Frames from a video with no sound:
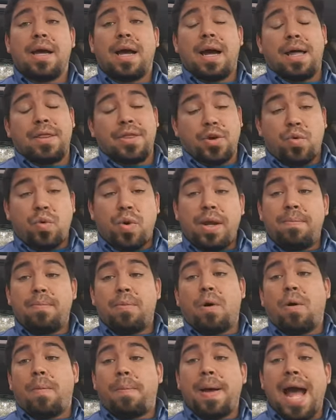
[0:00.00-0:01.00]
The Green
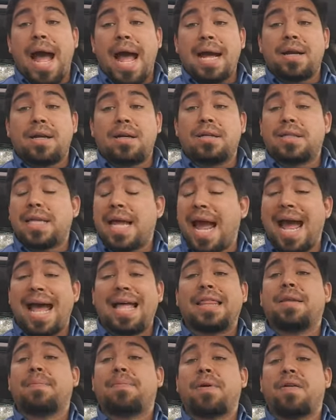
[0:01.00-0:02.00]
Bowl Packers
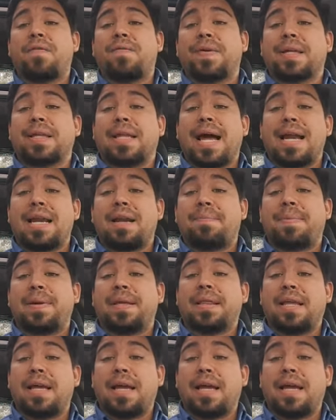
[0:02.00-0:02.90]
had the perfect lineup